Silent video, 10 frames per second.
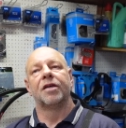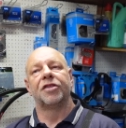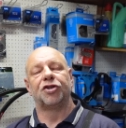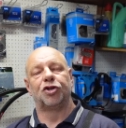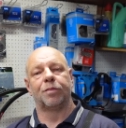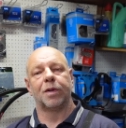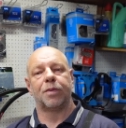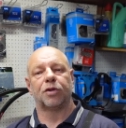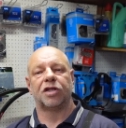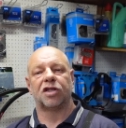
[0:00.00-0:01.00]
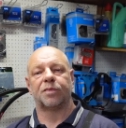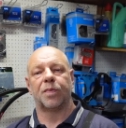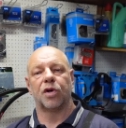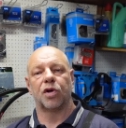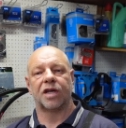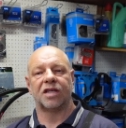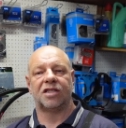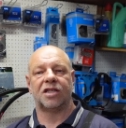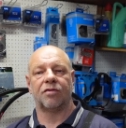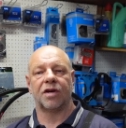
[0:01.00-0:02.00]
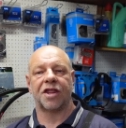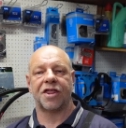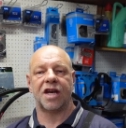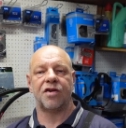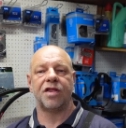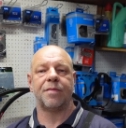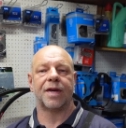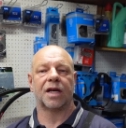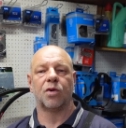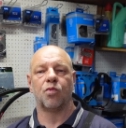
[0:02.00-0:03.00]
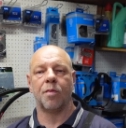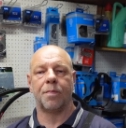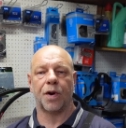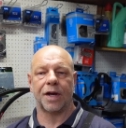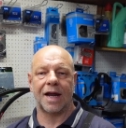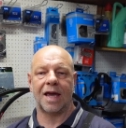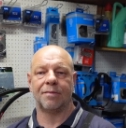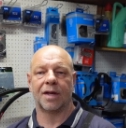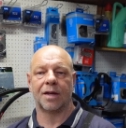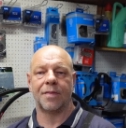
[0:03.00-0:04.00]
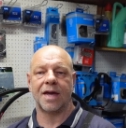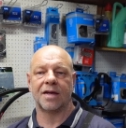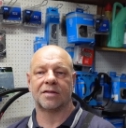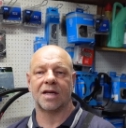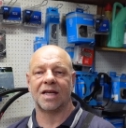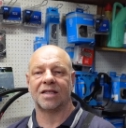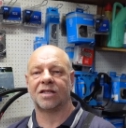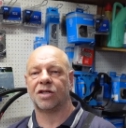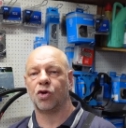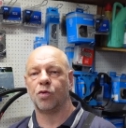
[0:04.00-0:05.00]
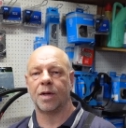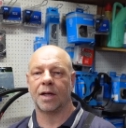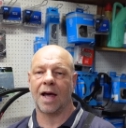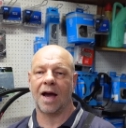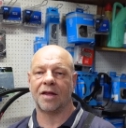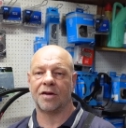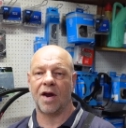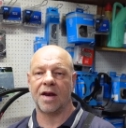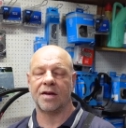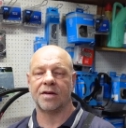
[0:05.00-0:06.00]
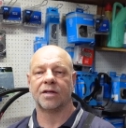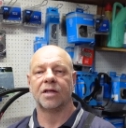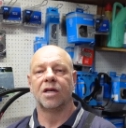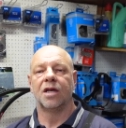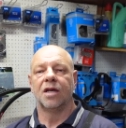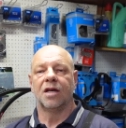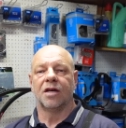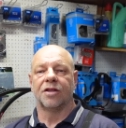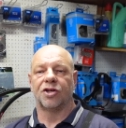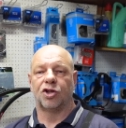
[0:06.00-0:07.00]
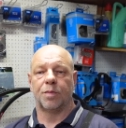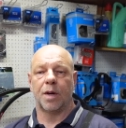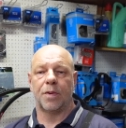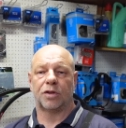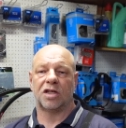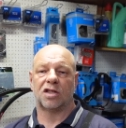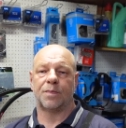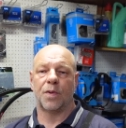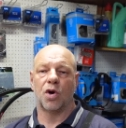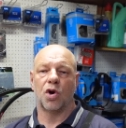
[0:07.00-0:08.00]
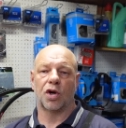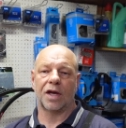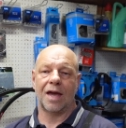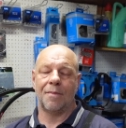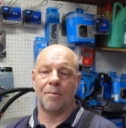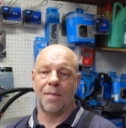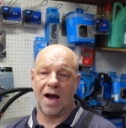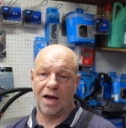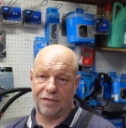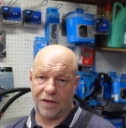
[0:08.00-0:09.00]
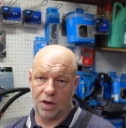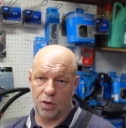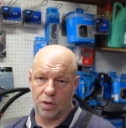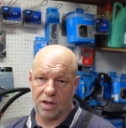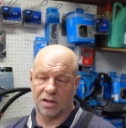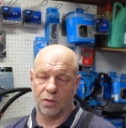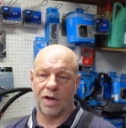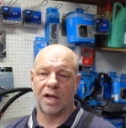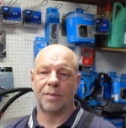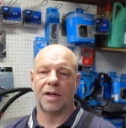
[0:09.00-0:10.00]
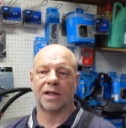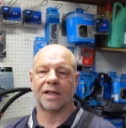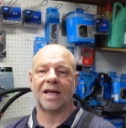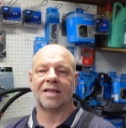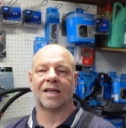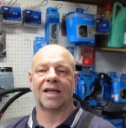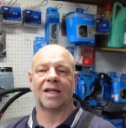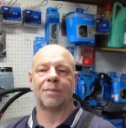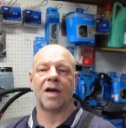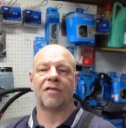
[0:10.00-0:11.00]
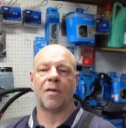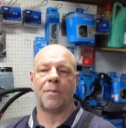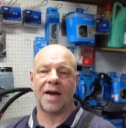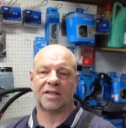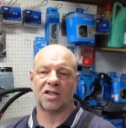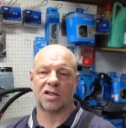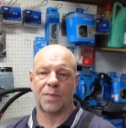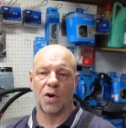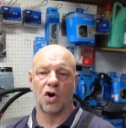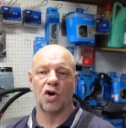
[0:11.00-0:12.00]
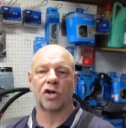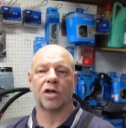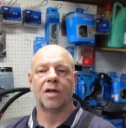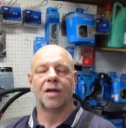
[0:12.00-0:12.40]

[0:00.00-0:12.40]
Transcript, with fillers: The double butted spoke is generally thinner in the middle at 1.8 millimeters and it's 2 mil either end. The double butted spoke, in my view, as a wheel builder, is a little bit of a better spoke